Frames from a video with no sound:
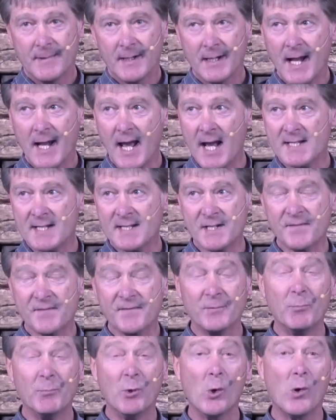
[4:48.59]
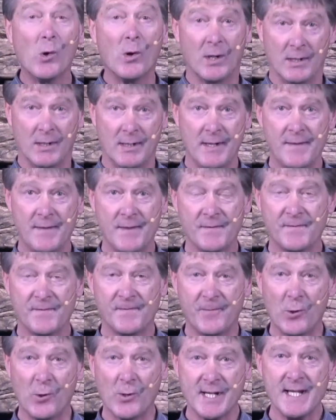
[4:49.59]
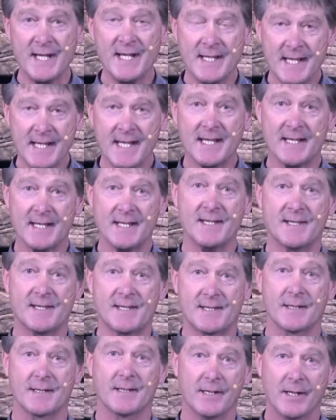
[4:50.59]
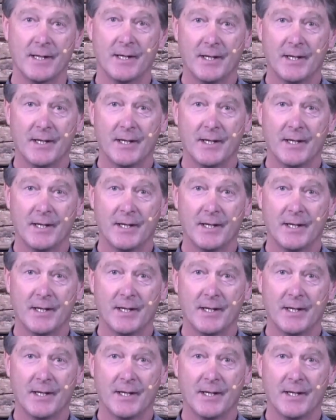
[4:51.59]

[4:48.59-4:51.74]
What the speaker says: lasted for more than 40 years